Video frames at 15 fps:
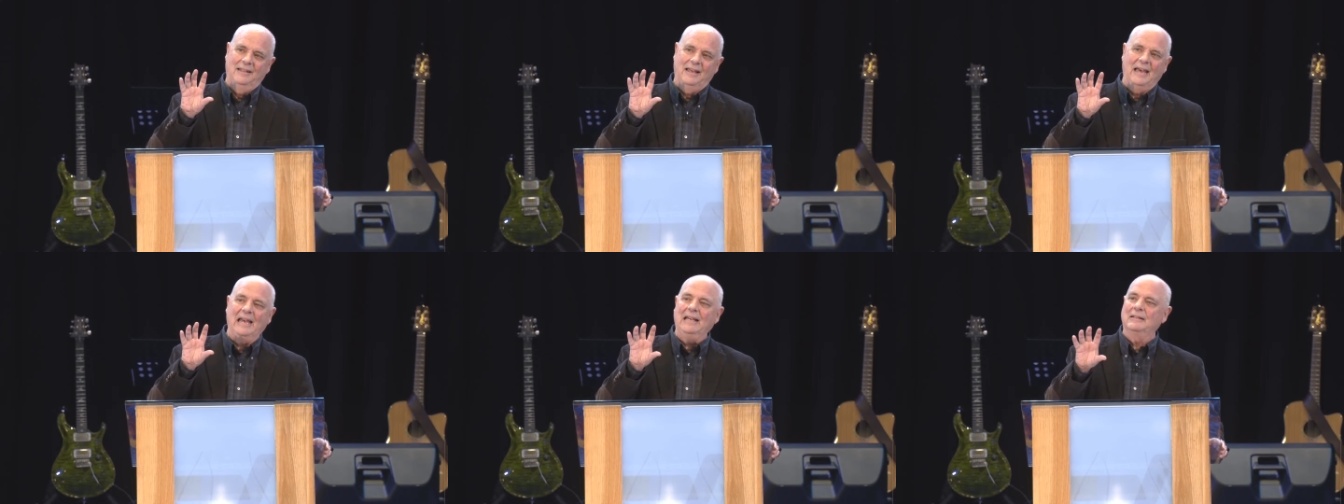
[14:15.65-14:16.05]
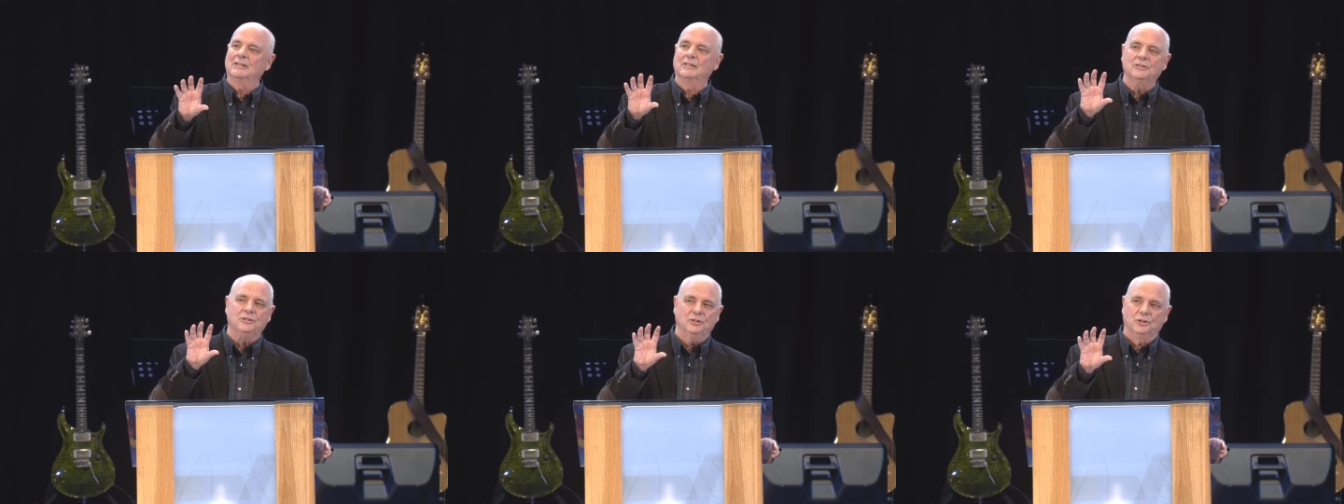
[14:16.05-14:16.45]
hate
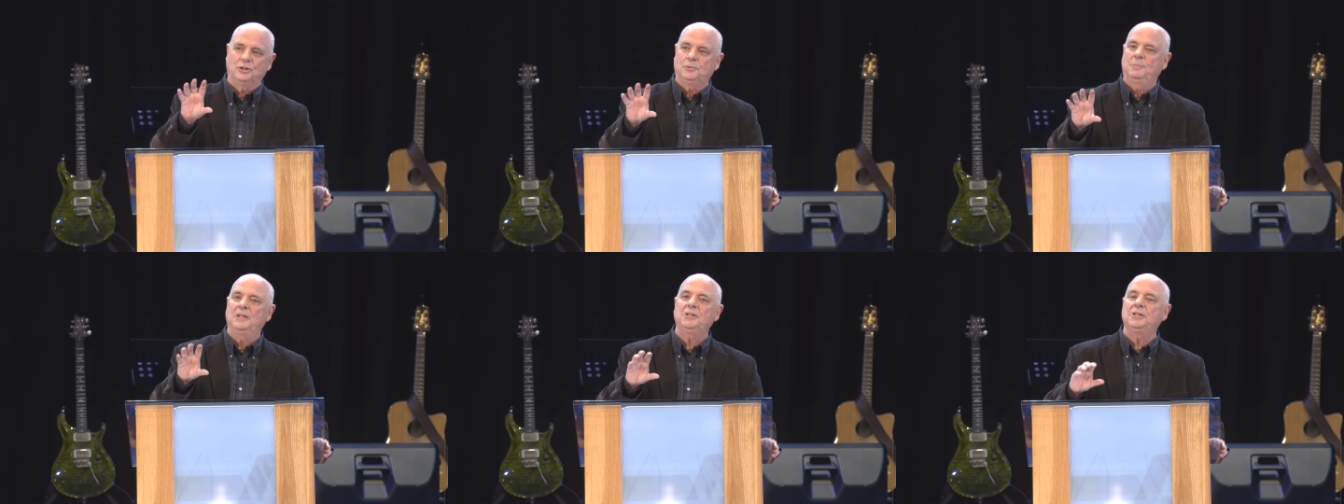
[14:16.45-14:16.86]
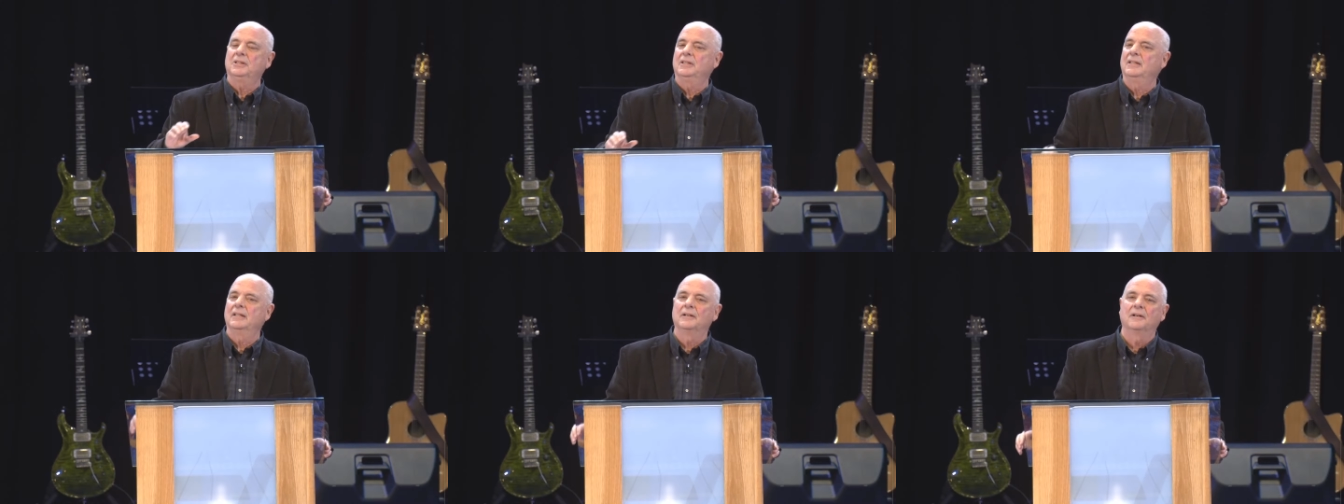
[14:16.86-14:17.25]
and
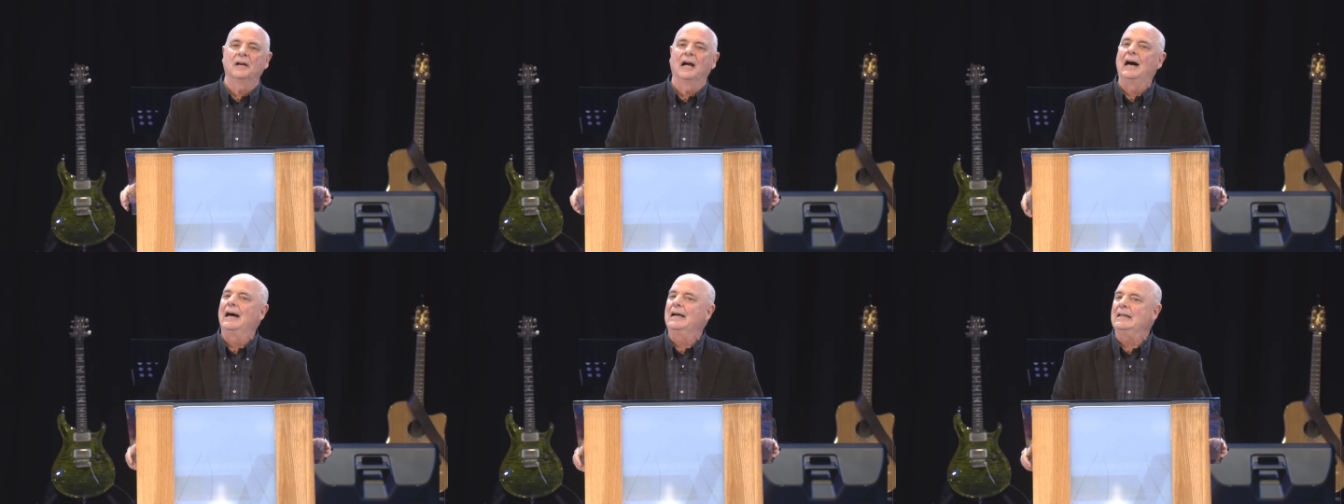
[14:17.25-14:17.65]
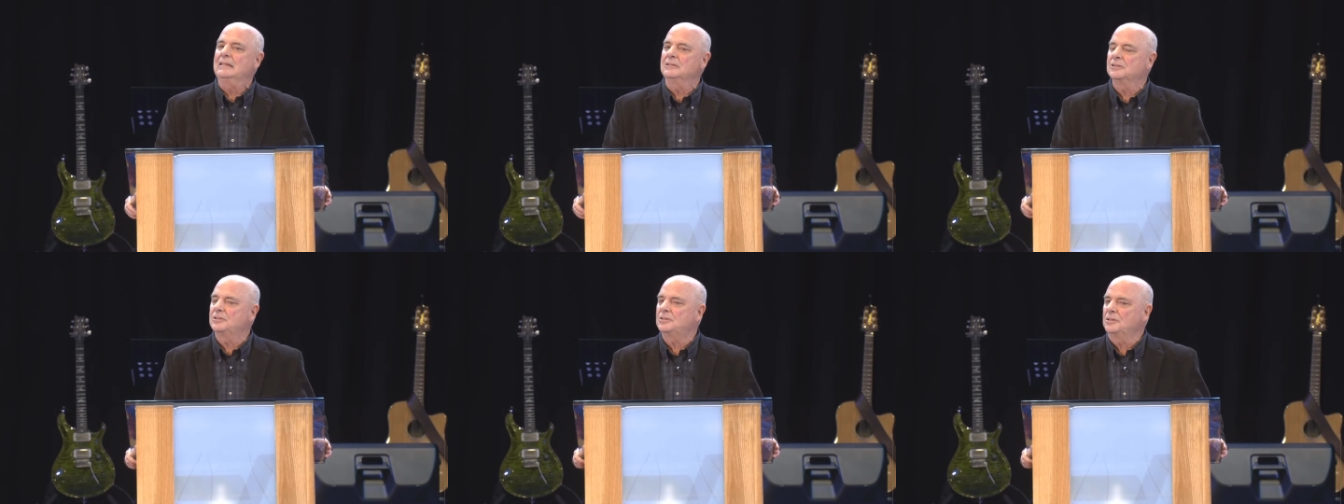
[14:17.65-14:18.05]
suspicion in her
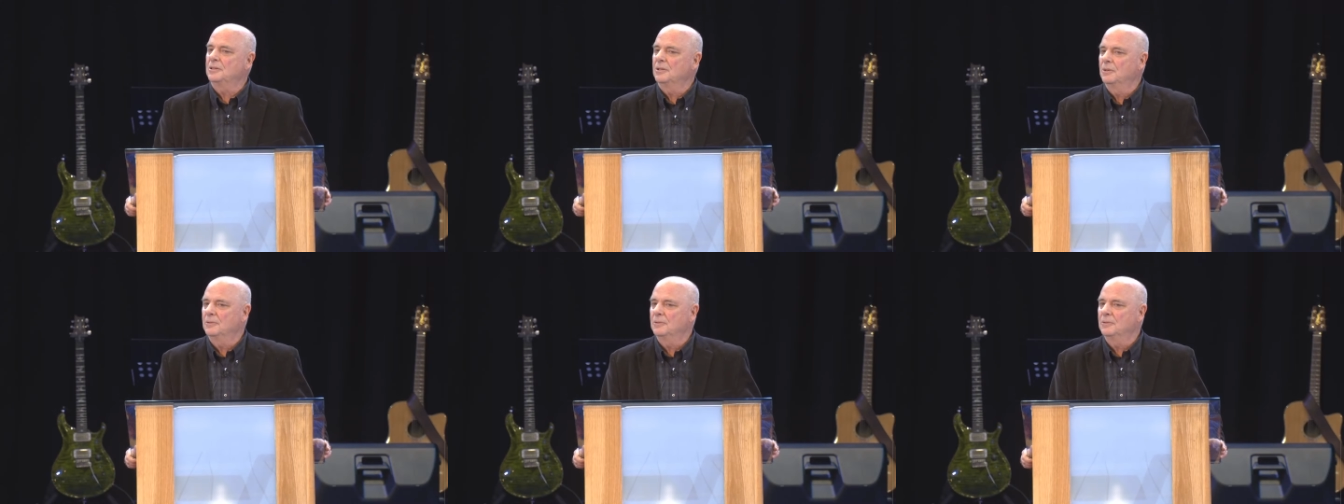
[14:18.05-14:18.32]
eyes, you know.